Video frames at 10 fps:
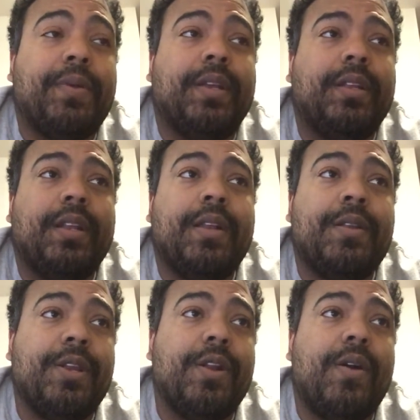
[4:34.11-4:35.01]
And
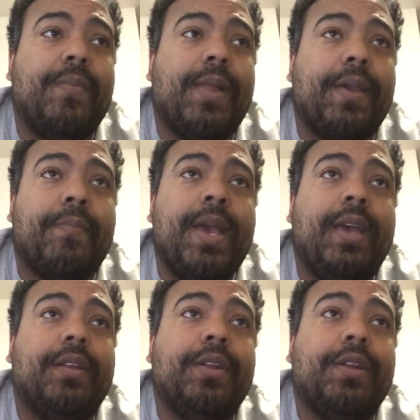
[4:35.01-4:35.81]
I'm like, man,